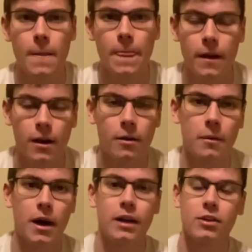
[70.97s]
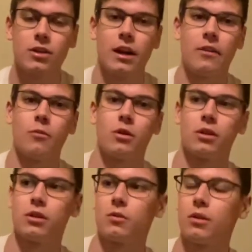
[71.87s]
I actually have one
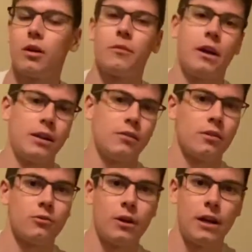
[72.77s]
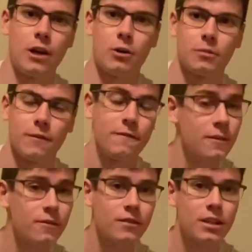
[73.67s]
that is right now up to
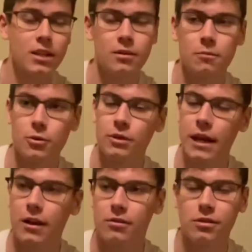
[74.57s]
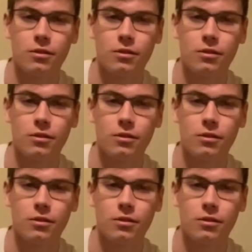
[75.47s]
15 per 1,000,